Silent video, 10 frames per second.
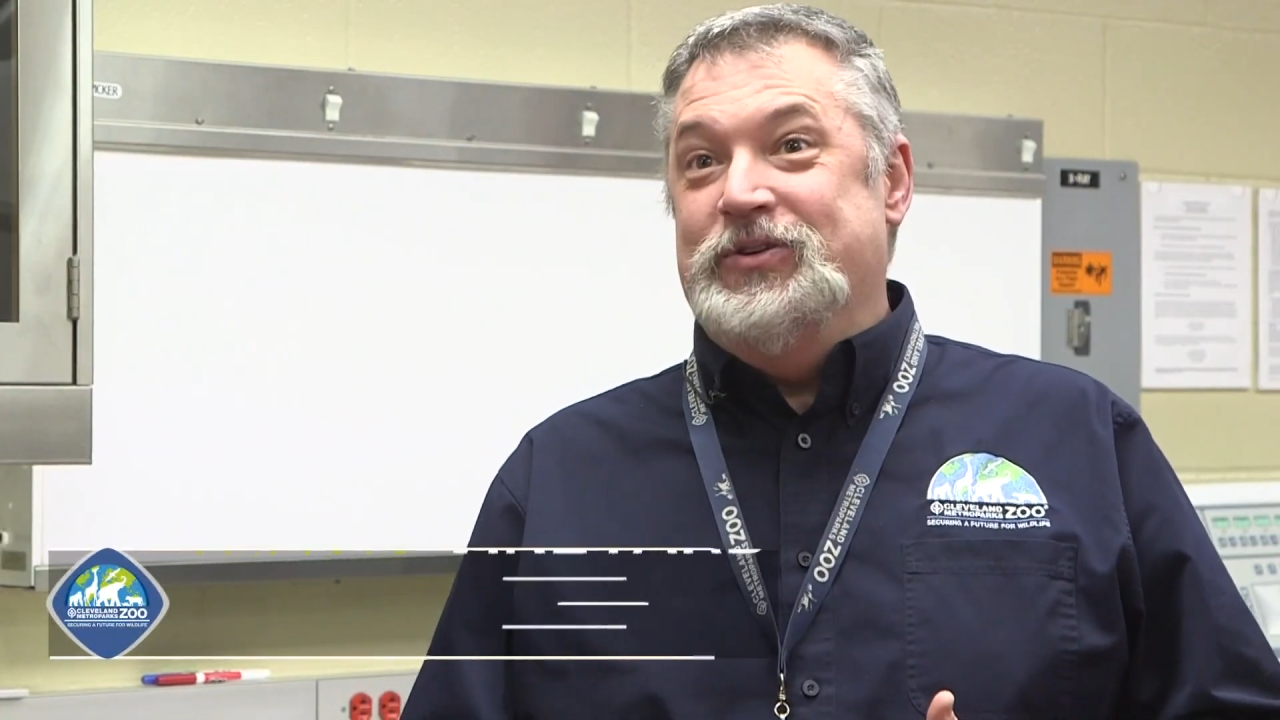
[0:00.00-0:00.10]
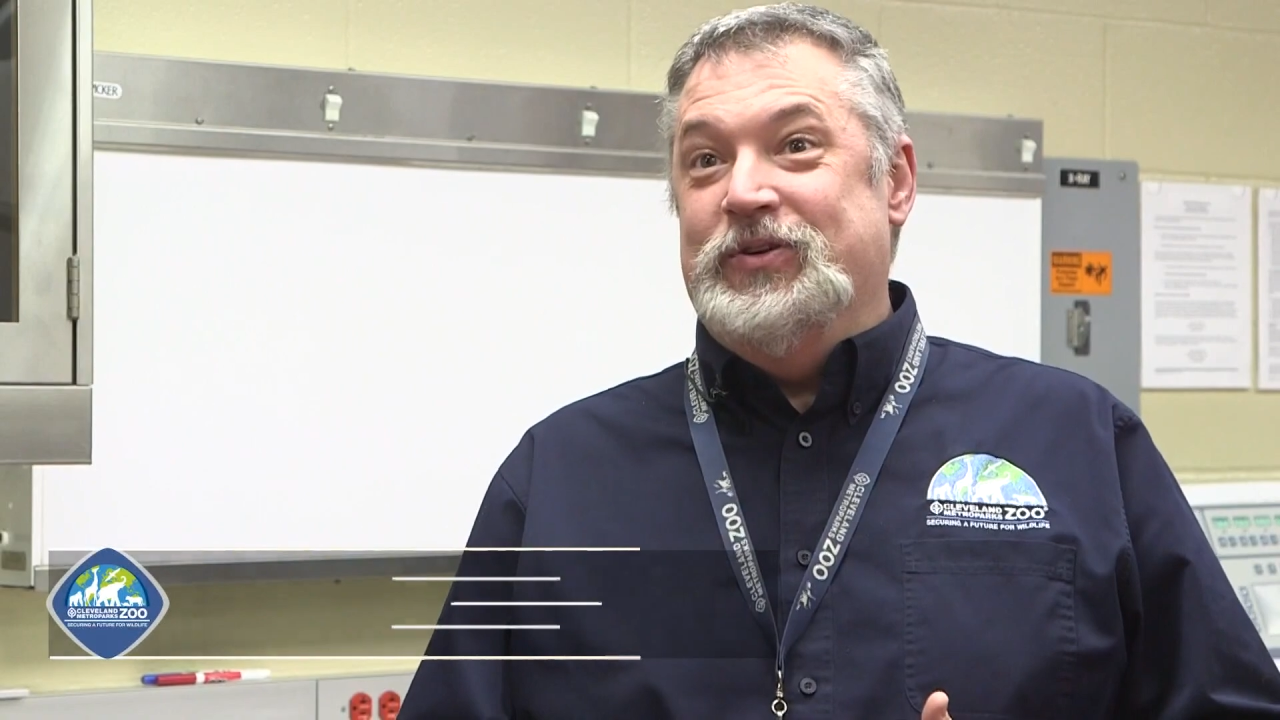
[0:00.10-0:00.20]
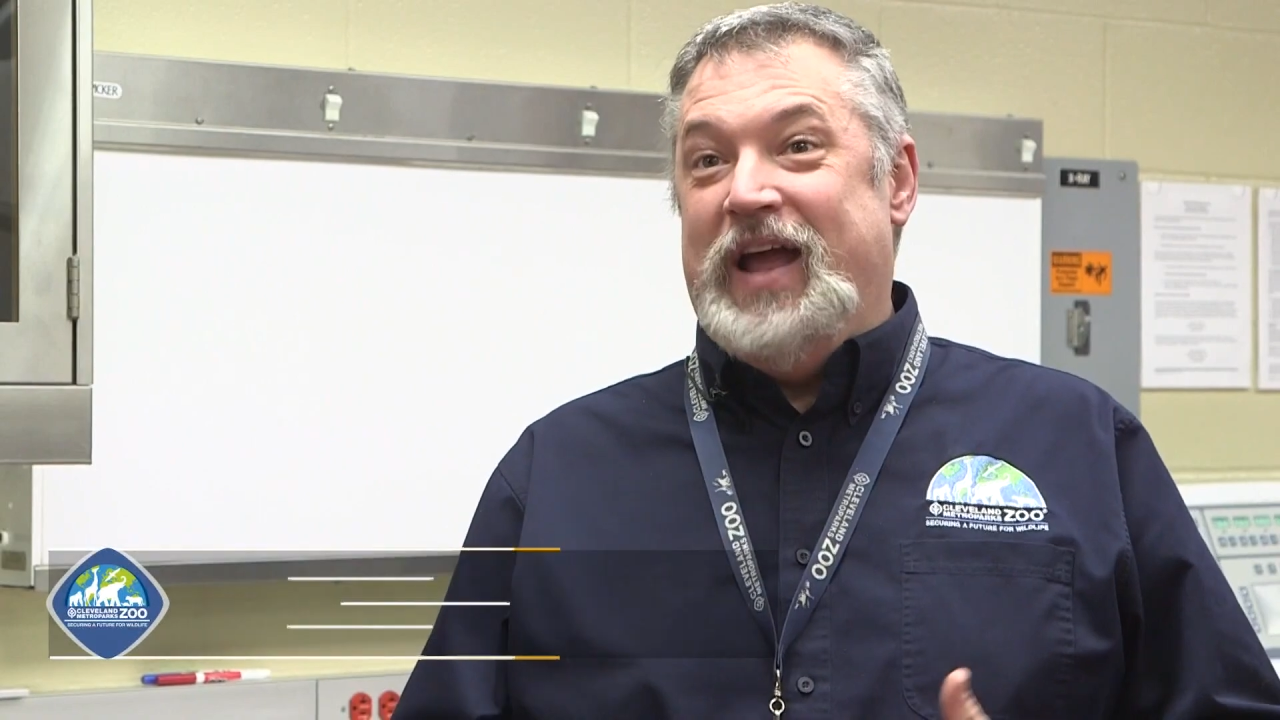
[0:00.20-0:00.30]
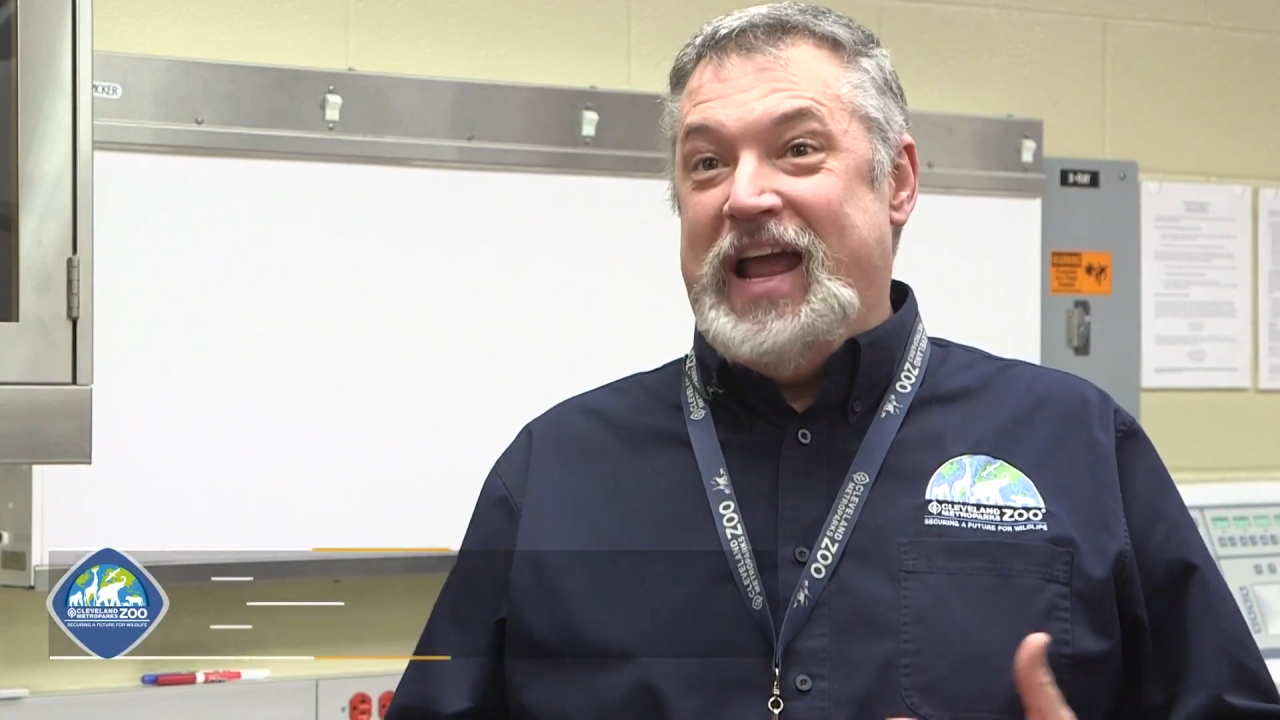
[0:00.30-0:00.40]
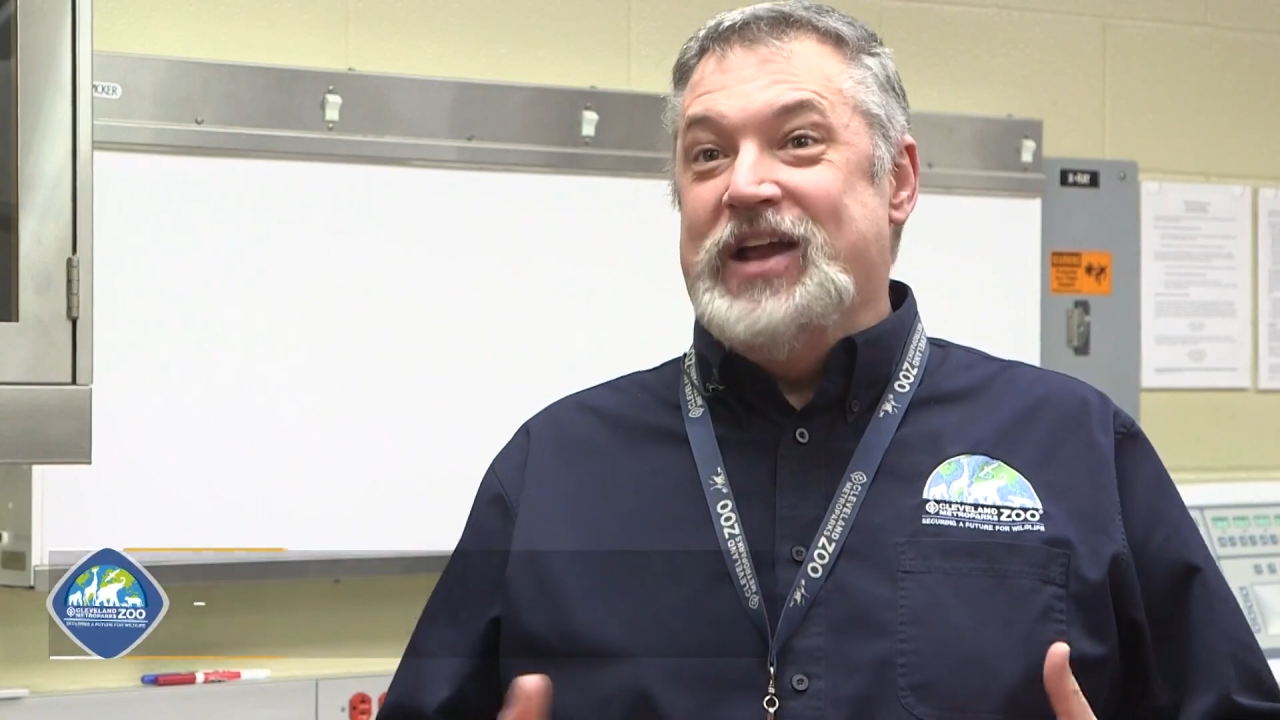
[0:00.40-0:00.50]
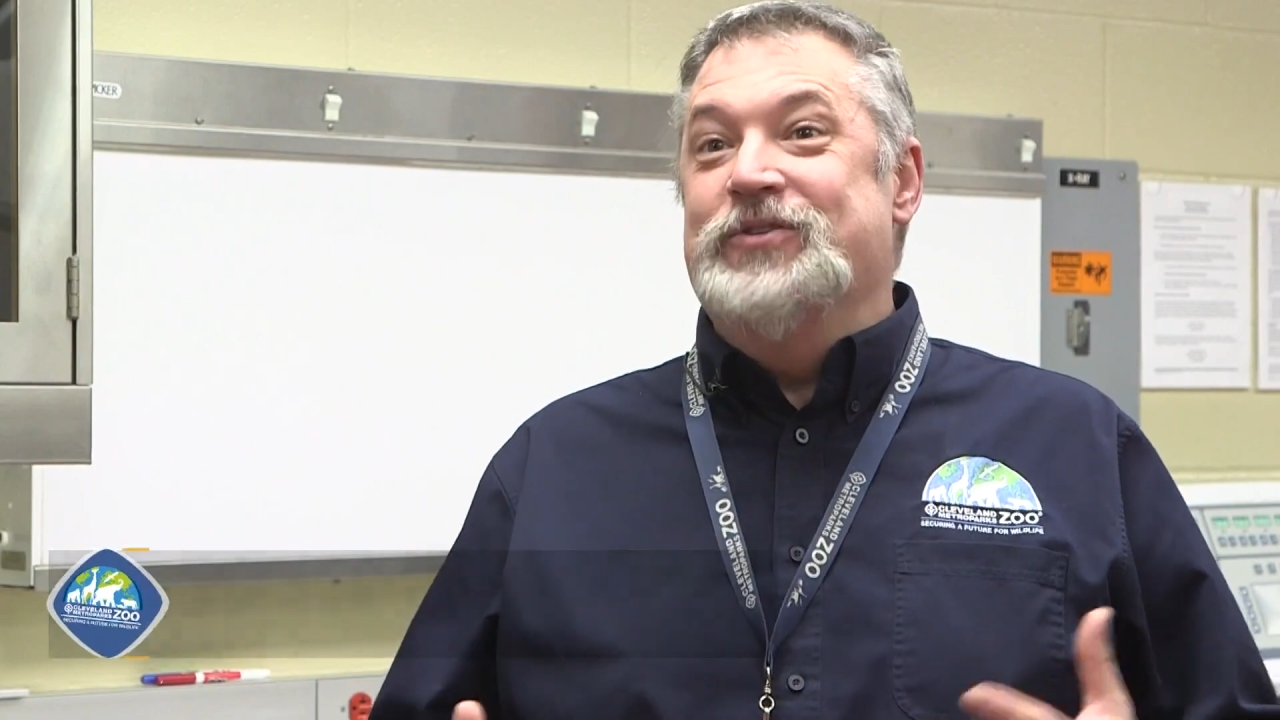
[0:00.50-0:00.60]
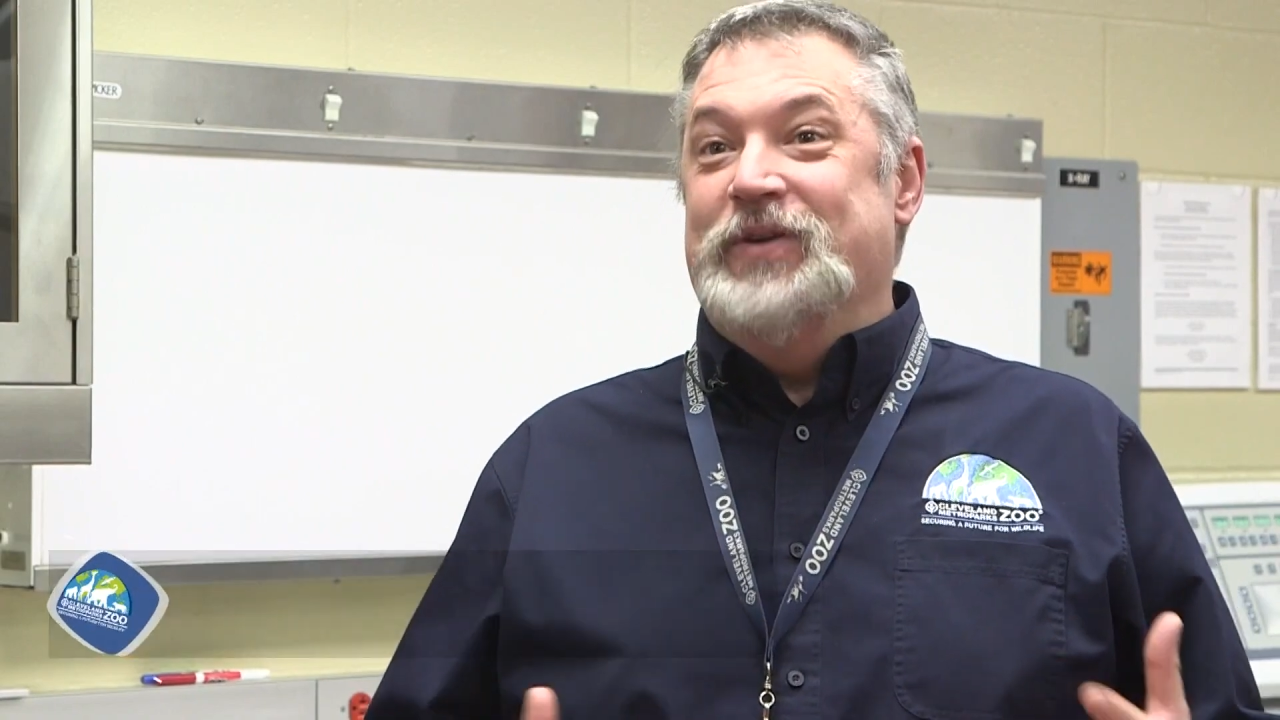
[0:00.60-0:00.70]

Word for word: to hand